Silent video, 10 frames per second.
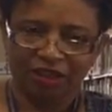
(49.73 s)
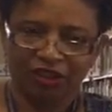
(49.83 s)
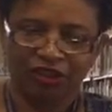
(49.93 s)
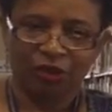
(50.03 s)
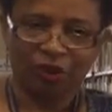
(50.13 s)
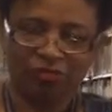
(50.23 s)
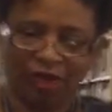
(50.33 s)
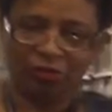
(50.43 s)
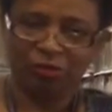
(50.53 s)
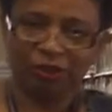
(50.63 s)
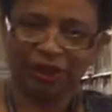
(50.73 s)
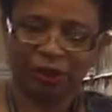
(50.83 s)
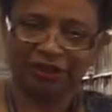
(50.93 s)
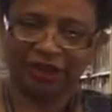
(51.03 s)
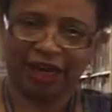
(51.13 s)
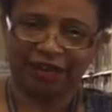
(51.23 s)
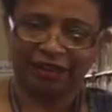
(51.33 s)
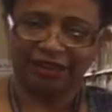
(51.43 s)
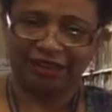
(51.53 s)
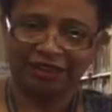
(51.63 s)
So in May, we'll be going to
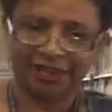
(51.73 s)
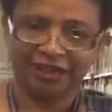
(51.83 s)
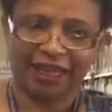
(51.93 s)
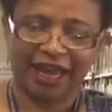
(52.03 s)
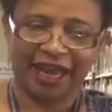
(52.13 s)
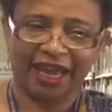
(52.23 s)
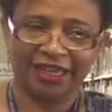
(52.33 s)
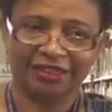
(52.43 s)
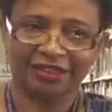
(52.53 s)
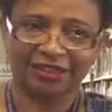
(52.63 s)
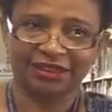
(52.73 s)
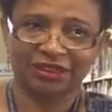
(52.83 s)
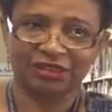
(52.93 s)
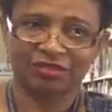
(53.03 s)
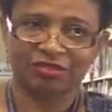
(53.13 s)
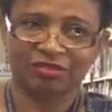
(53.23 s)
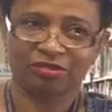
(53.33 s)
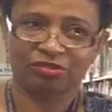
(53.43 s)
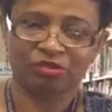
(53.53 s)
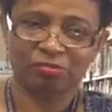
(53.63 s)
Ireland. And
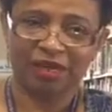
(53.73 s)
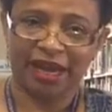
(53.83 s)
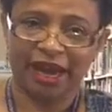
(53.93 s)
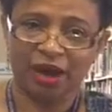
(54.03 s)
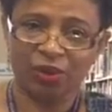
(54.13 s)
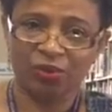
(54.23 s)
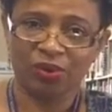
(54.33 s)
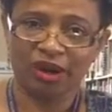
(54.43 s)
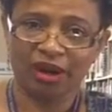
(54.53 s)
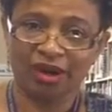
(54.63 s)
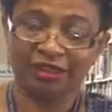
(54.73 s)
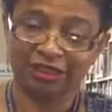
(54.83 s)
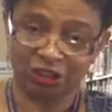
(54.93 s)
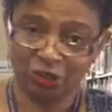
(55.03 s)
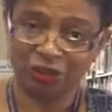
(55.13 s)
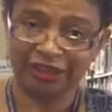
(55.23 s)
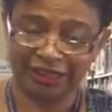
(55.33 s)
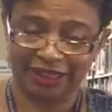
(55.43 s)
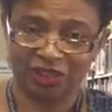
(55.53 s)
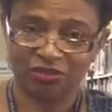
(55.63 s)
from now until we
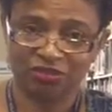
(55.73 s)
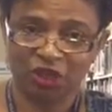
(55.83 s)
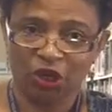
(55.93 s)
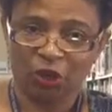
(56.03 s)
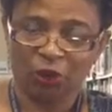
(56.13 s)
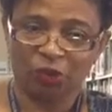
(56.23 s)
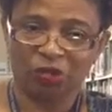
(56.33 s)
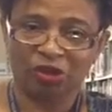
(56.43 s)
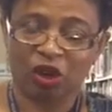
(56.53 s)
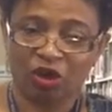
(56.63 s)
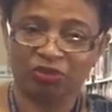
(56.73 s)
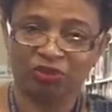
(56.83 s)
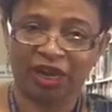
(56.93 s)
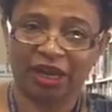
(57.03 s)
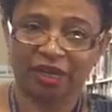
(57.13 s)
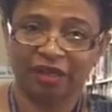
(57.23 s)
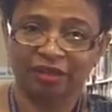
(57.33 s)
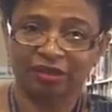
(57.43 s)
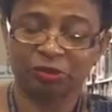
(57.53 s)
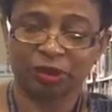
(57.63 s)
leave, we'll be offering
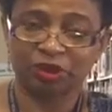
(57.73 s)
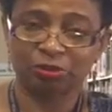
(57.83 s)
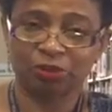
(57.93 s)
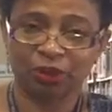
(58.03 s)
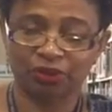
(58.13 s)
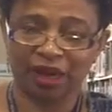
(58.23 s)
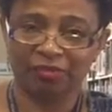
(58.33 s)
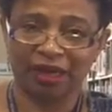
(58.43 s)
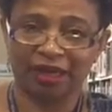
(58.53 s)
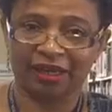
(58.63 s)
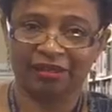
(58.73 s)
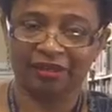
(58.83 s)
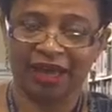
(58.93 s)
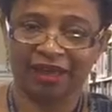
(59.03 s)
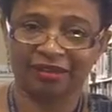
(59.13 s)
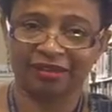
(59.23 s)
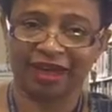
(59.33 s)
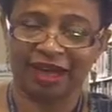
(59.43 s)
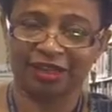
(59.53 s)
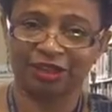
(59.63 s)
special programming that
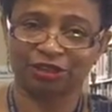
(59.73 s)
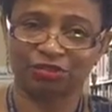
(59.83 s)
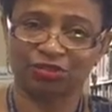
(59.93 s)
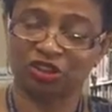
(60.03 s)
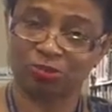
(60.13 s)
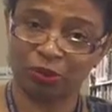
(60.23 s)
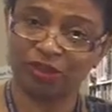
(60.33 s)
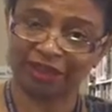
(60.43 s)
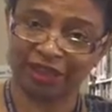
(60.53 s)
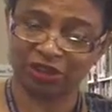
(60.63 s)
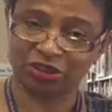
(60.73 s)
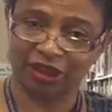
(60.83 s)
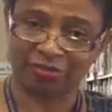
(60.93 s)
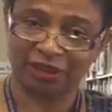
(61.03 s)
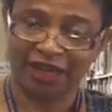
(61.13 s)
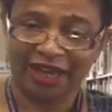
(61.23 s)
kind of supports that trip.